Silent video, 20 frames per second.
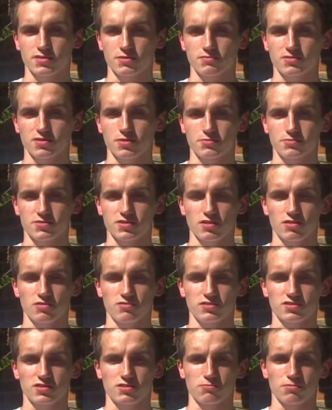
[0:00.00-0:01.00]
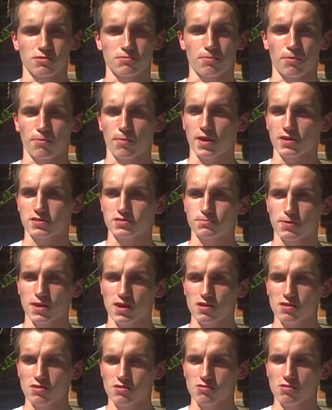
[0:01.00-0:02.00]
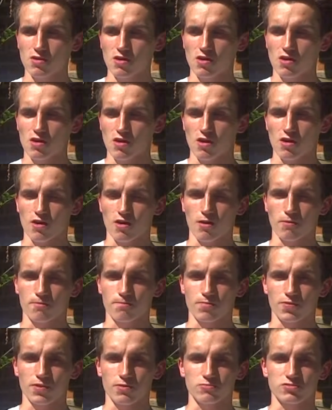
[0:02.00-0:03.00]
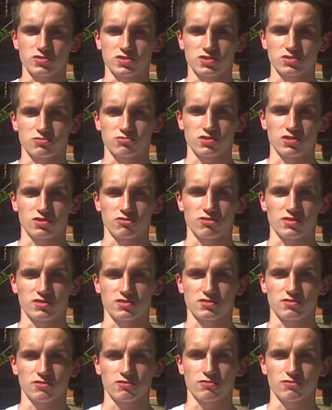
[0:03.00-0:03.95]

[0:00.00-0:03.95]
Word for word: sometimes owners can be prepared to pay you, um, which is really great